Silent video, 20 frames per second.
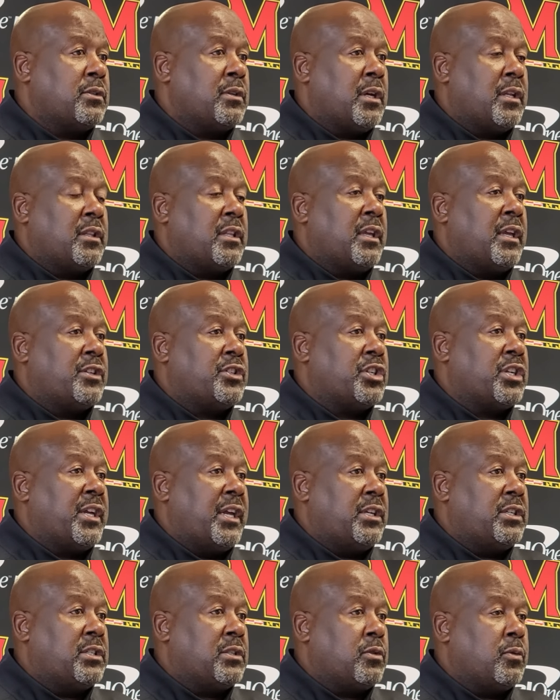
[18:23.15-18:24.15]
You got the
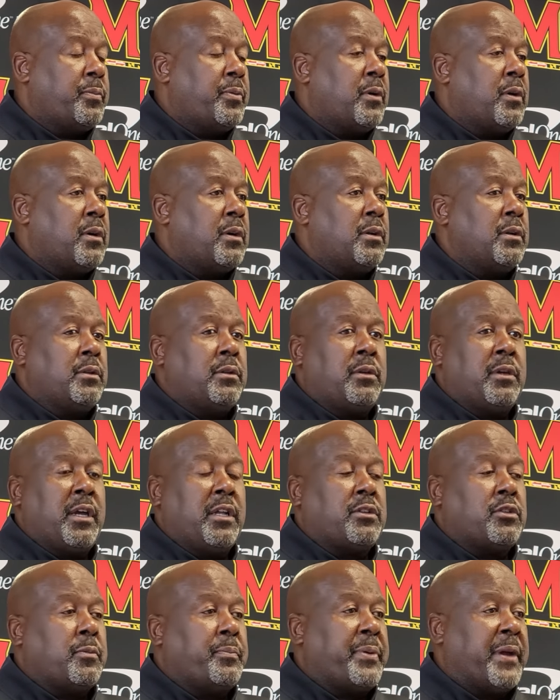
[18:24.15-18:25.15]
educational part, you
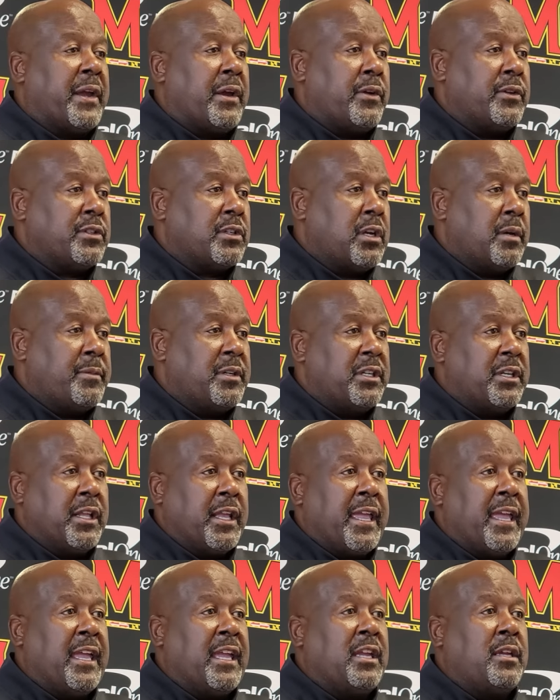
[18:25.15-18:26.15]
got your parents coming to
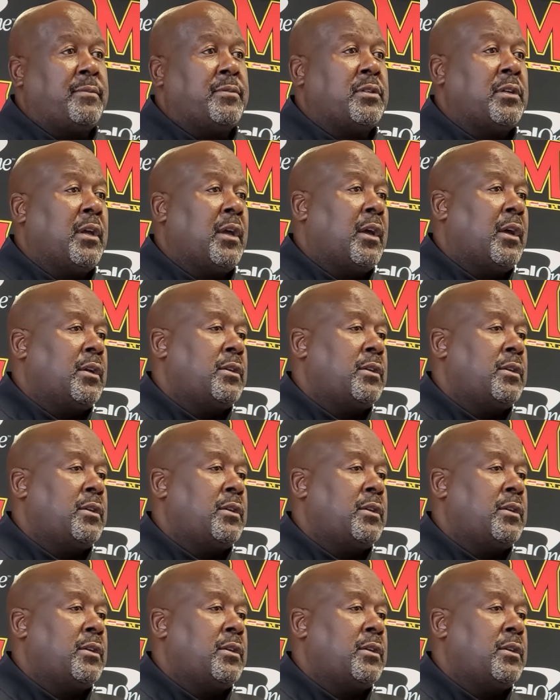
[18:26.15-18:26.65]
the games,